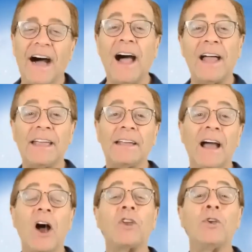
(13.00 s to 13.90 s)
Hi,
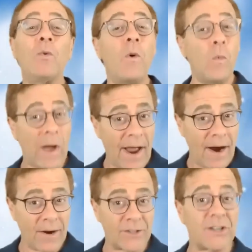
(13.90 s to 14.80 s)
are you
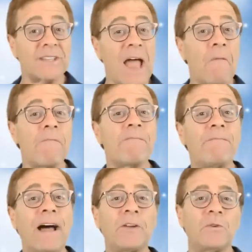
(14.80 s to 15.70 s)
aware just how
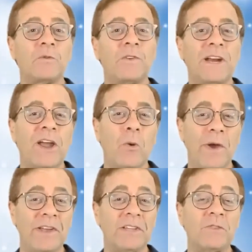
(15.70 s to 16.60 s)
vital
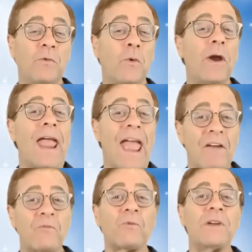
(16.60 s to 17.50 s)
video is for
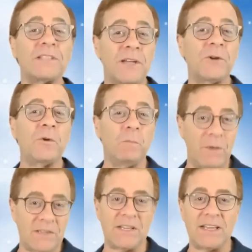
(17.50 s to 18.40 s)
every single
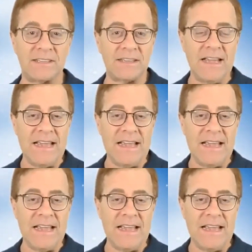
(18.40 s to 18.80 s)
business?